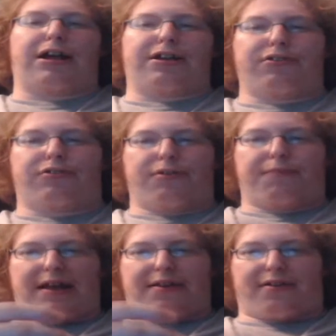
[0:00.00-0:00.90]

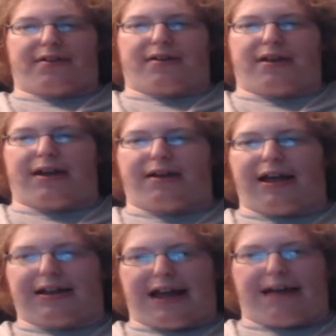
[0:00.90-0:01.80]
YouTube
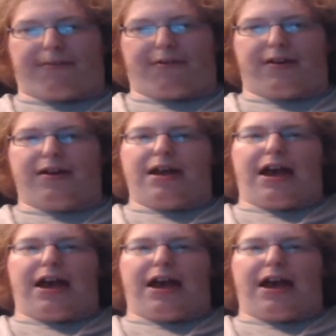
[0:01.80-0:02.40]
at that point?